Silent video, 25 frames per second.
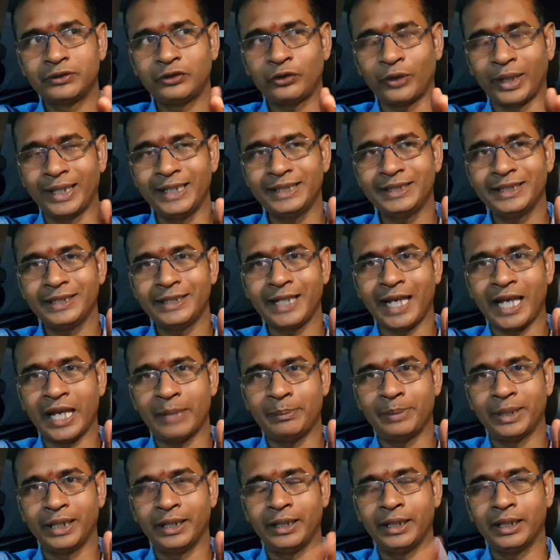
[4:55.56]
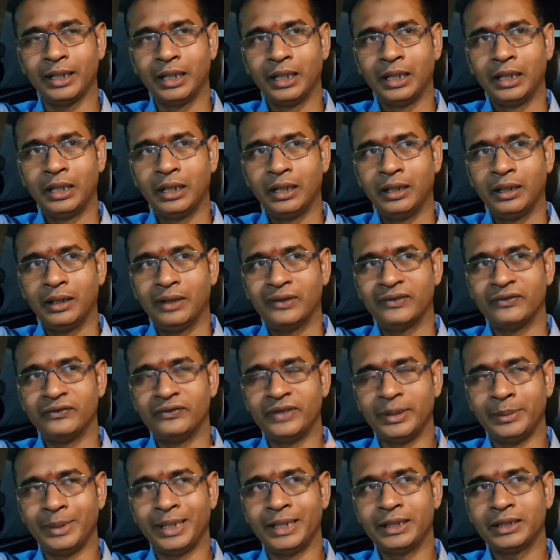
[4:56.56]
twice it happened.
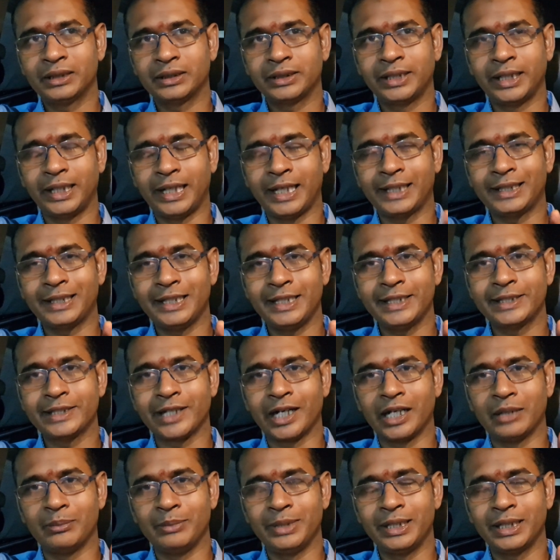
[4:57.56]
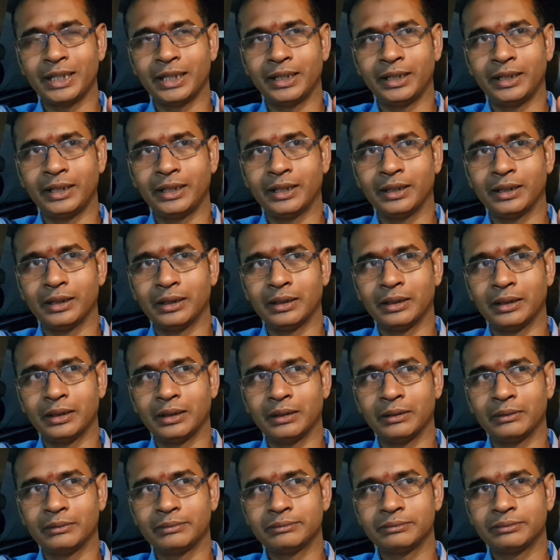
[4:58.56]
Women directly call me and
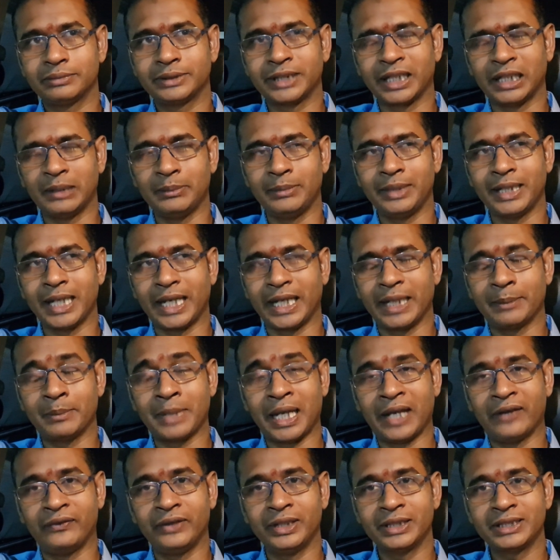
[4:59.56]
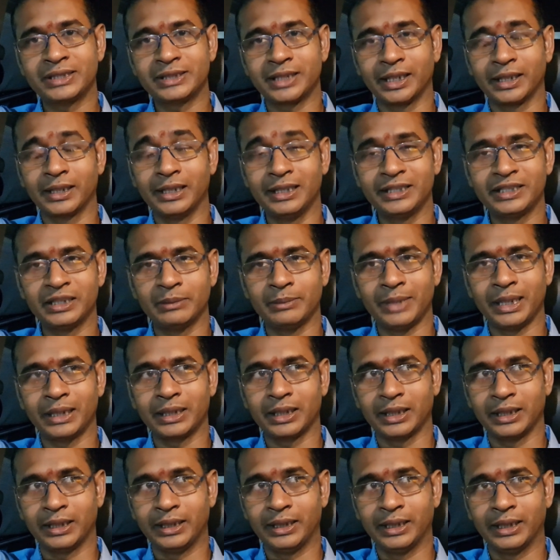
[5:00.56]
uh, tell me I am having struggles in my
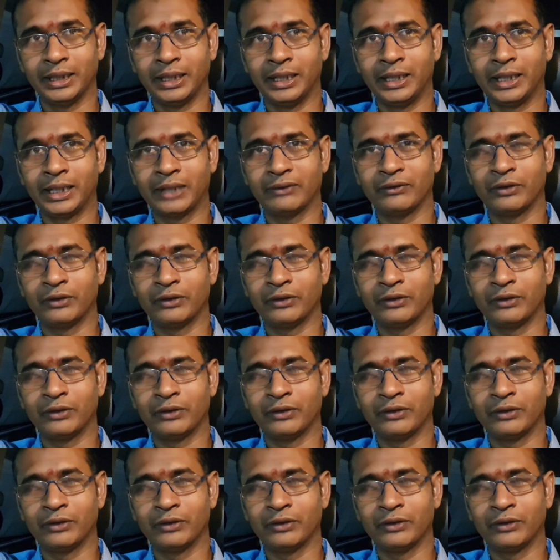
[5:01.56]
career.